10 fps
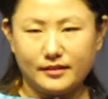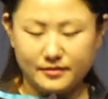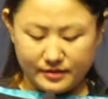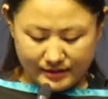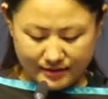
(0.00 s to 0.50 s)

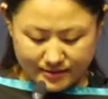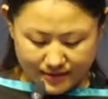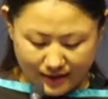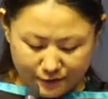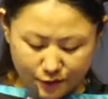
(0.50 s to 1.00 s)
Greetings,
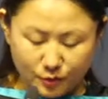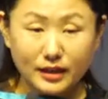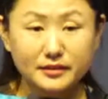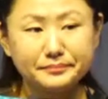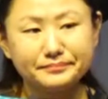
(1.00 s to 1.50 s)

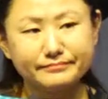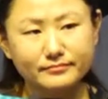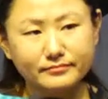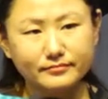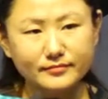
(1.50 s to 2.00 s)
everyone.
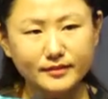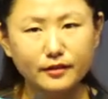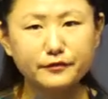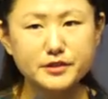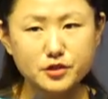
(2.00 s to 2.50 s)

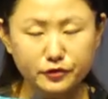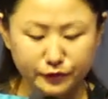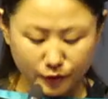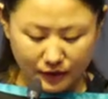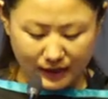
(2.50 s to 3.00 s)
First of all,